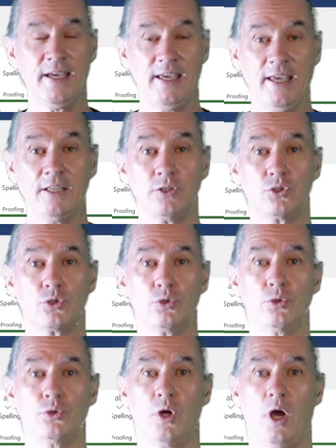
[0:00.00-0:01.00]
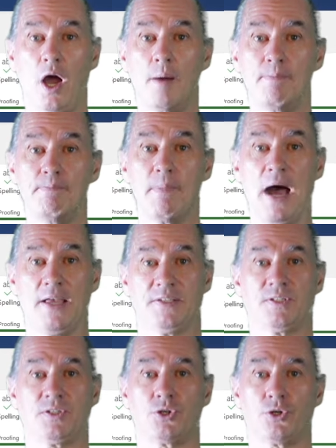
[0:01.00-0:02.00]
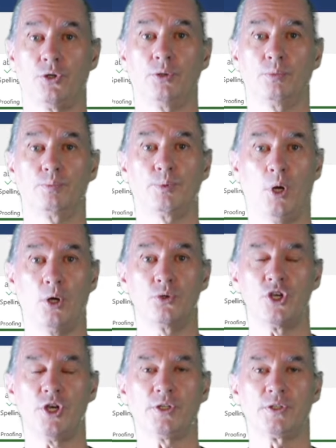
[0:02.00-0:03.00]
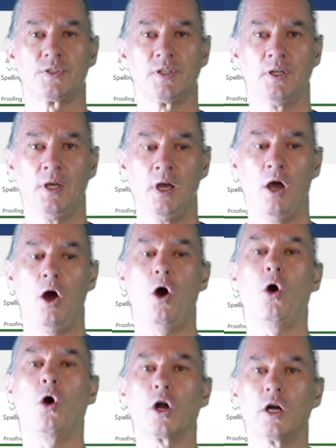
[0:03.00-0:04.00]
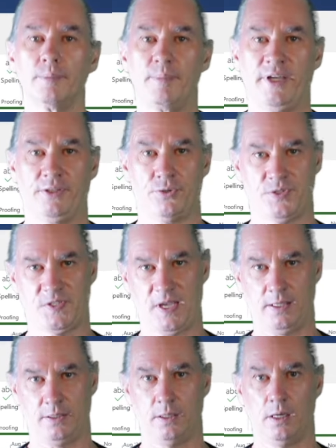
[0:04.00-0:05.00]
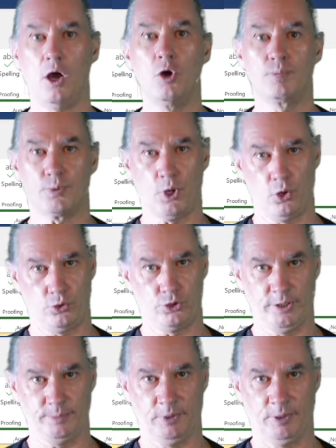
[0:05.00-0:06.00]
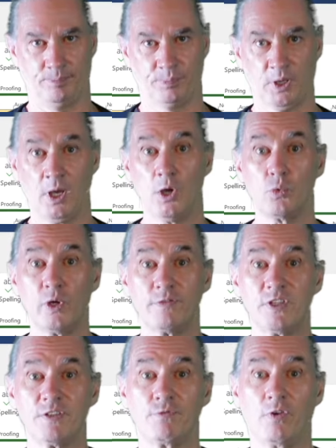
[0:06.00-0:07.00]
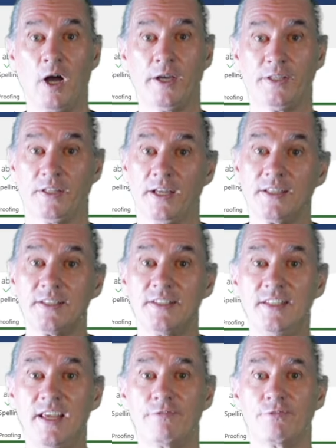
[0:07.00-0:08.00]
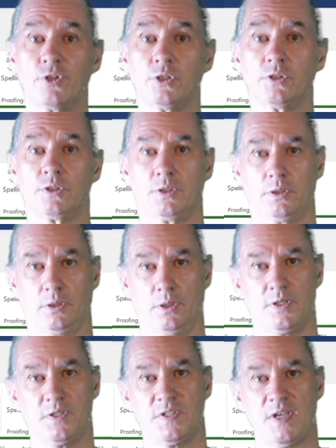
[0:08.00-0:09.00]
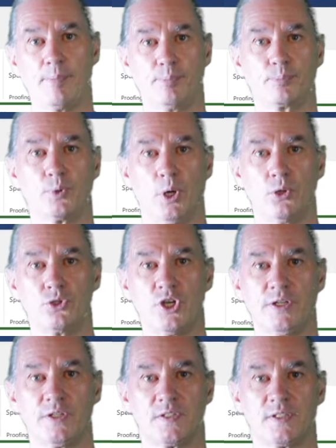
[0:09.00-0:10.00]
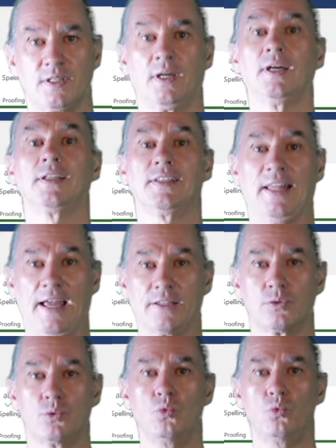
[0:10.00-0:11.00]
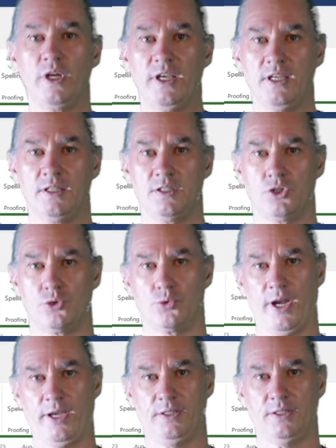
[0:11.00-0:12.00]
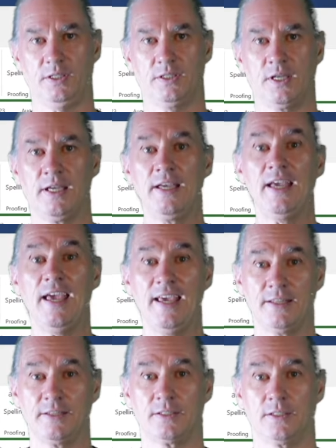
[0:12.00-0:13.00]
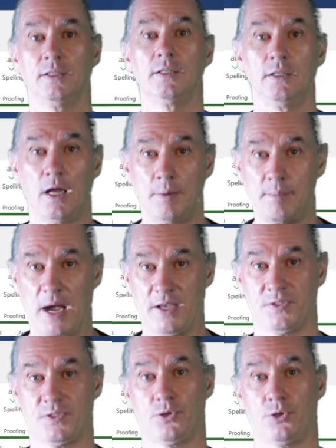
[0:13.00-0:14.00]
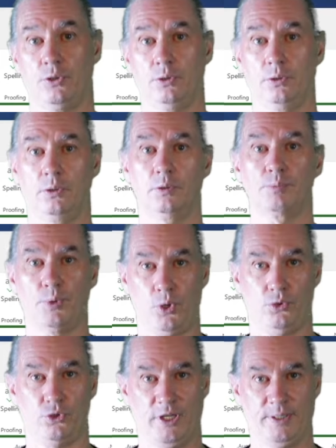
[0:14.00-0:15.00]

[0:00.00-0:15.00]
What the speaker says: into a master project, or better said, a program. We've defined different sub-projects that we integrated in a master program.